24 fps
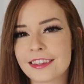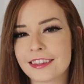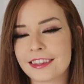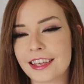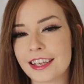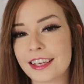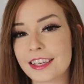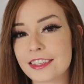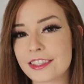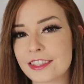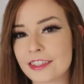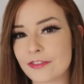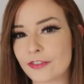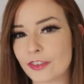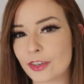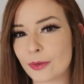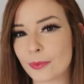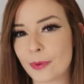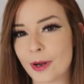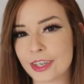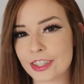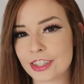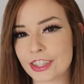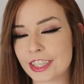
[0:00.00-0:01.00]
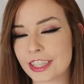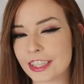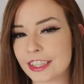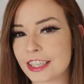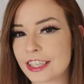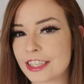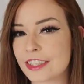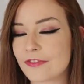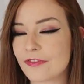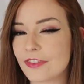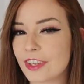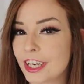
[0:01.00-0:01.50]
Thanks for watching
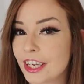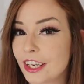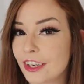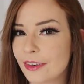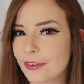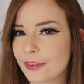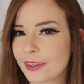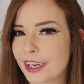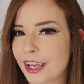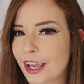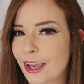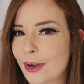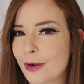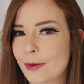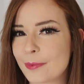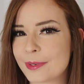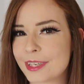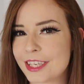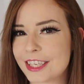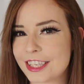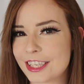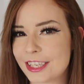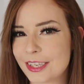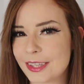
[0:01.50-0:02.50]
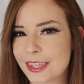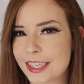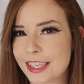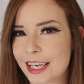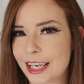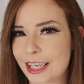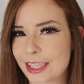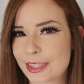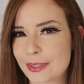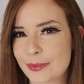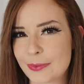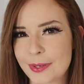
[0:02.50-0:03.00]
this video and I hope to see you in the
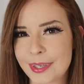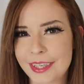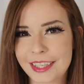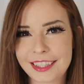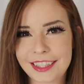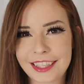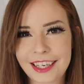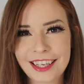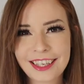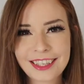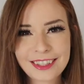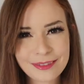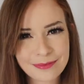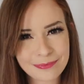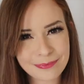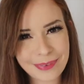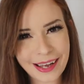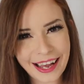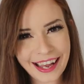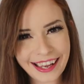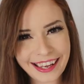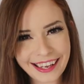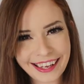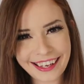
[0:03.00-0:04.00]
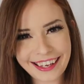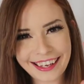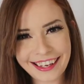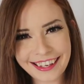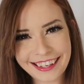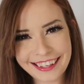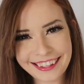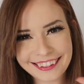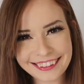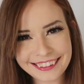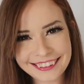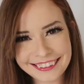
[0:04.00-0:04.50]
next one.
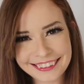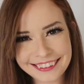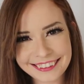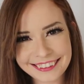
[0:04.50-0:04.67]
Bye!